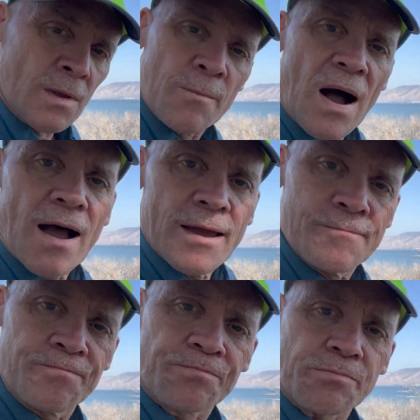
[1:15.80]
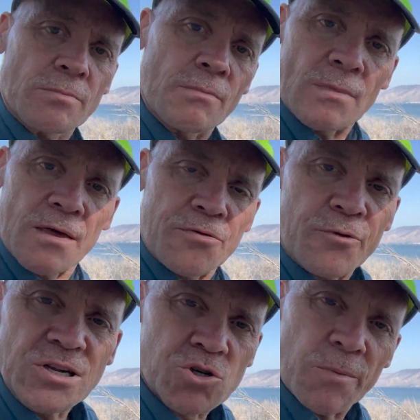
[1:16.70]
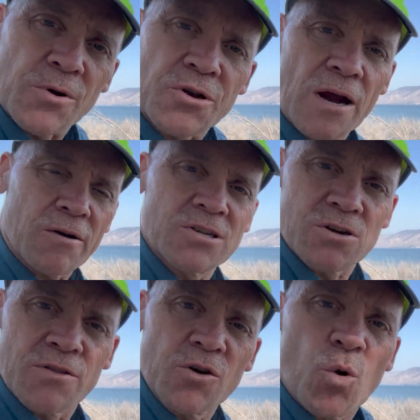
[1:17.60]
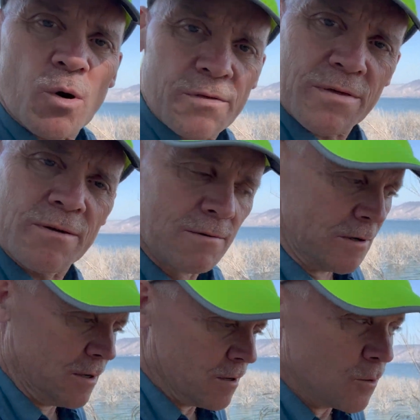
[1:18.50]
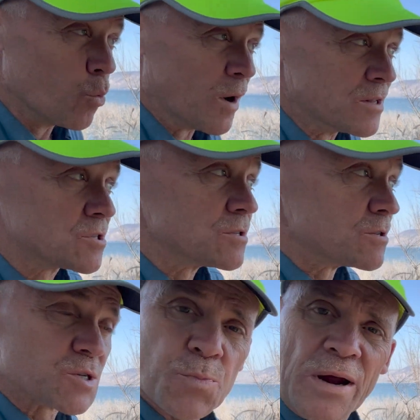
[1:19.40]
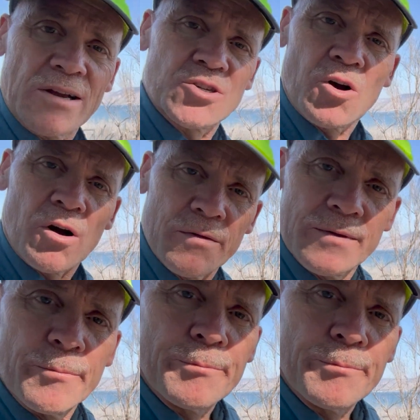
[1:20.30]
by 3 tributaries on the north. One spring is called the